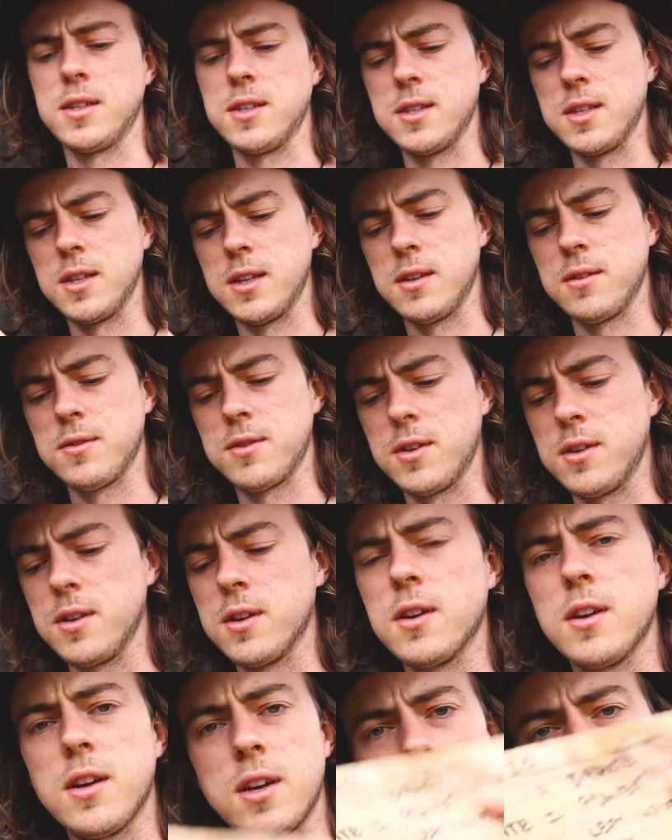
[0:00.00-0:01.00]
you can see there, I've
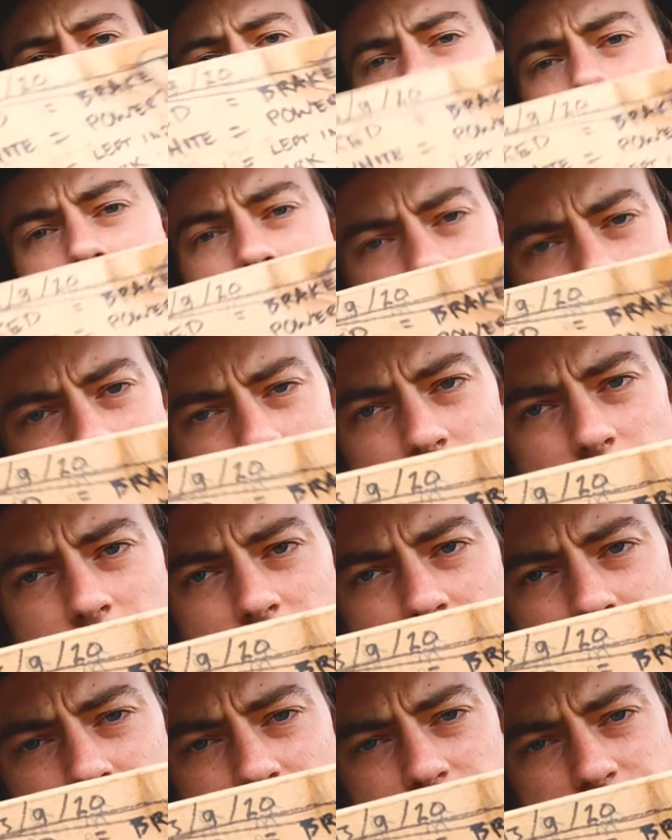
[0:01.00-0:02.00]
got like a question
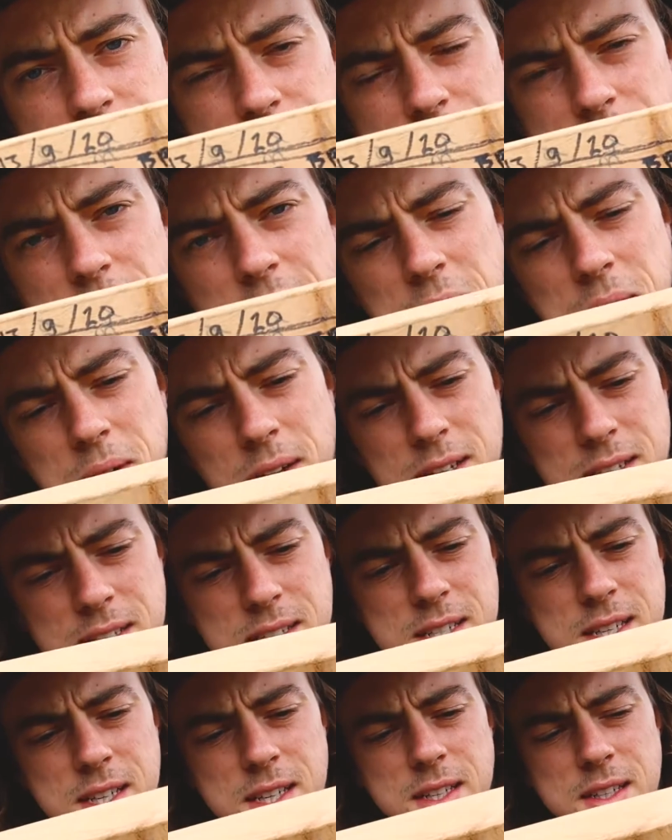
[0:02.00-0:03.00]
mark and I didn't really quite
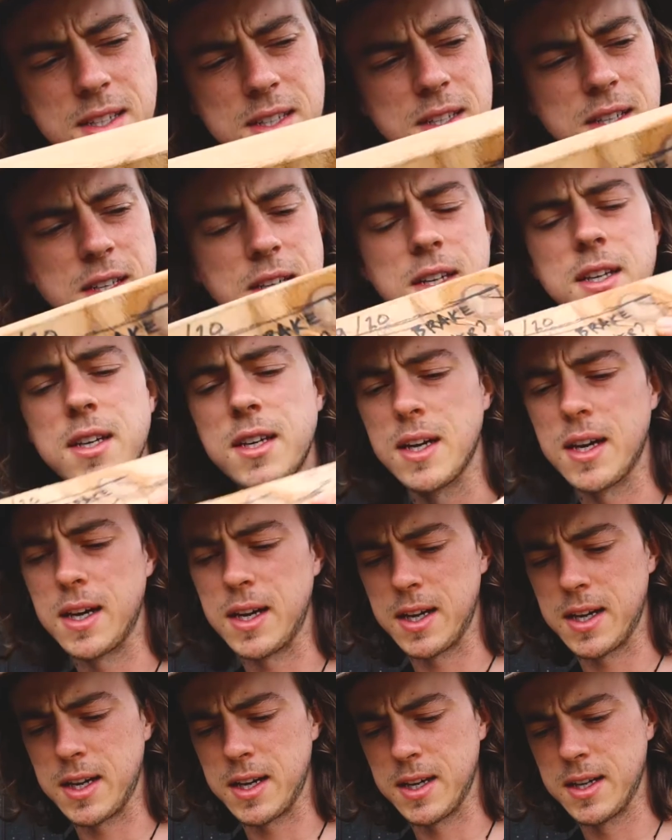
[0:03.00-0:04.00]
understand.
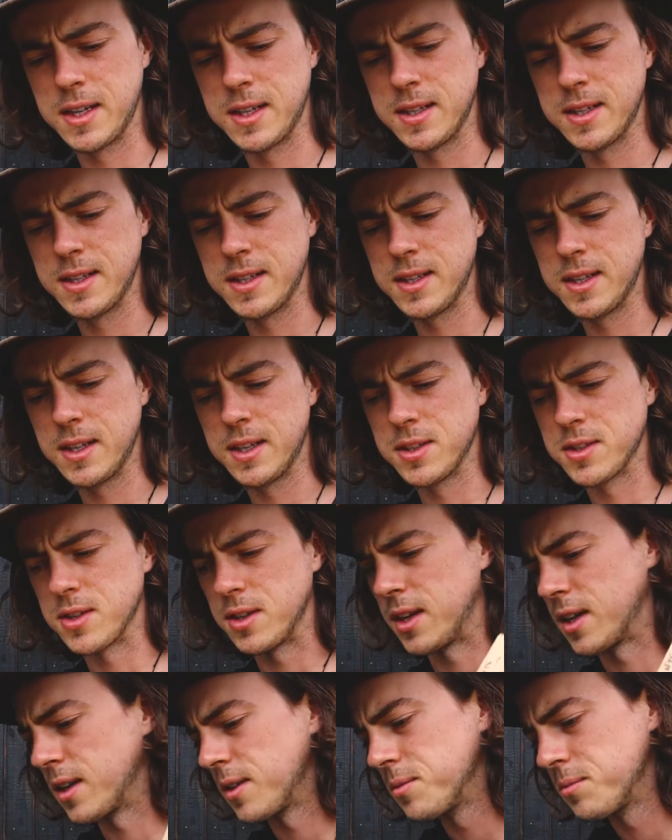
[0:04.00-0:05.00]
So
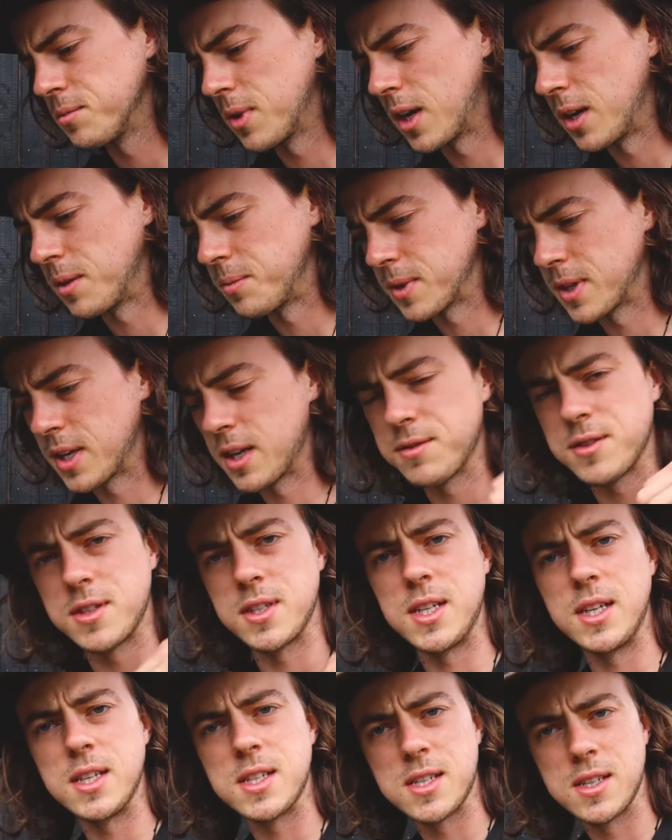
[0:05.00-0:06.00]
yeah, I'm going to have to
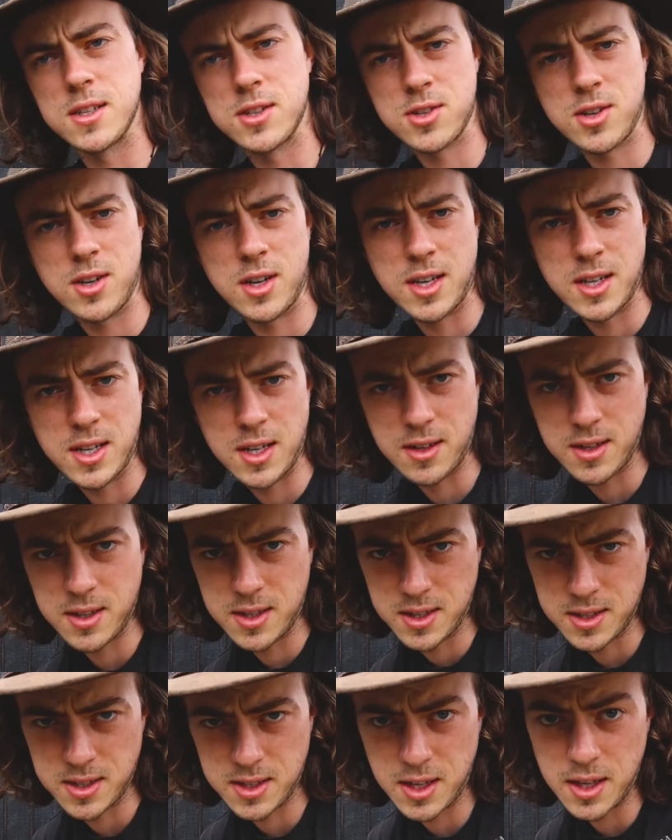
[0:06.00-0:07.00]
test it. Trial and error
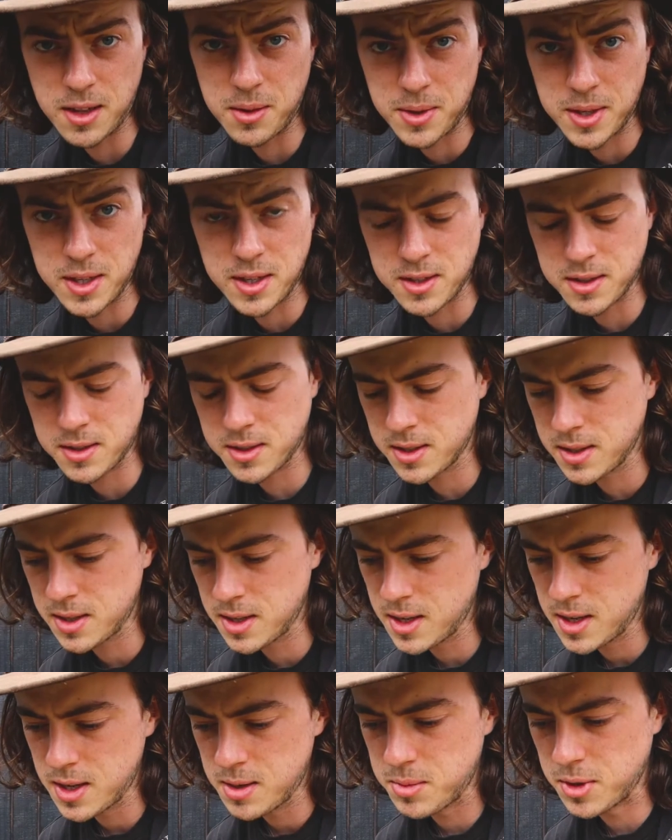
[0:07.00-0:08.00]
is the other way to do it,
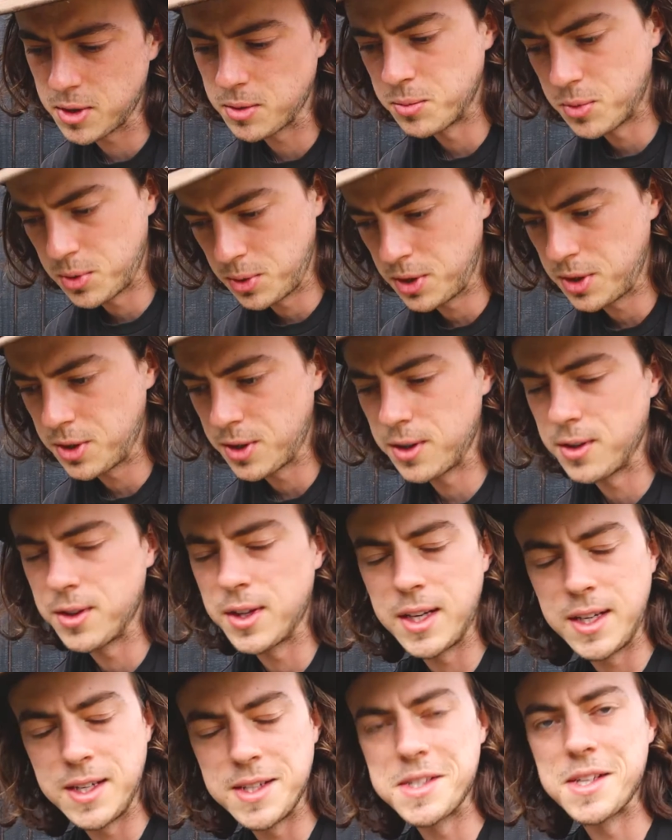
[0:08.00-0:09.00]
but the more you know,
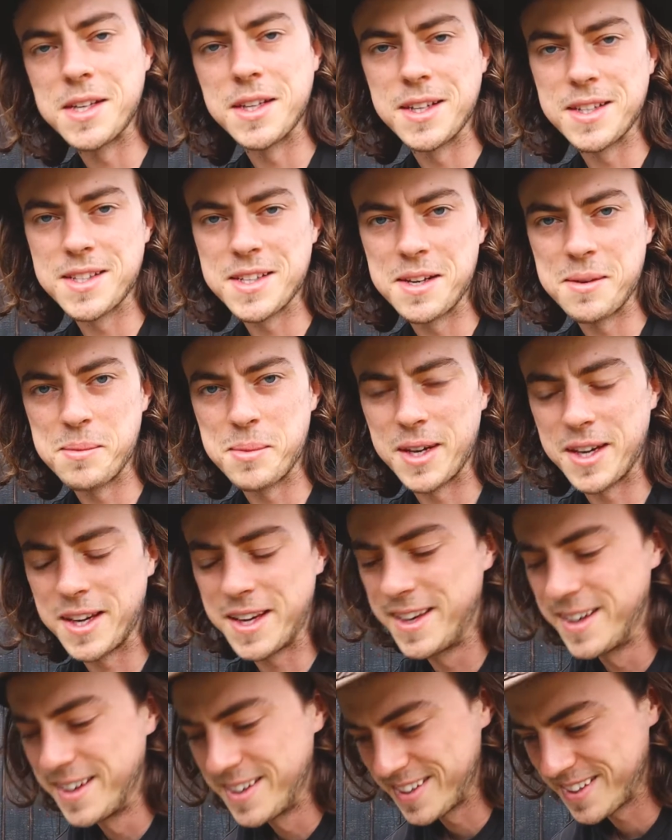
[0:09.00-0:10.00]
the easier that's going to be.
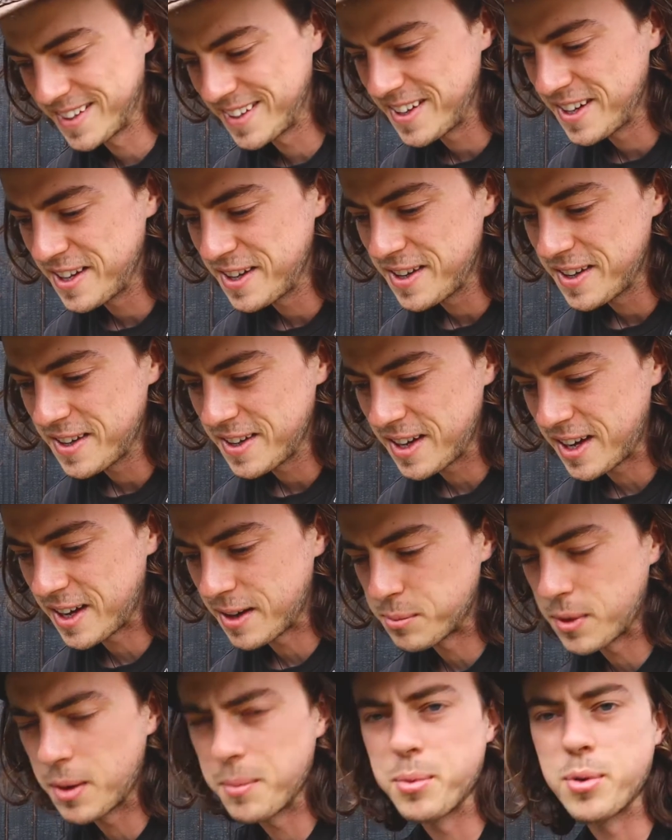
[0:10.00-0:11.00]
I'm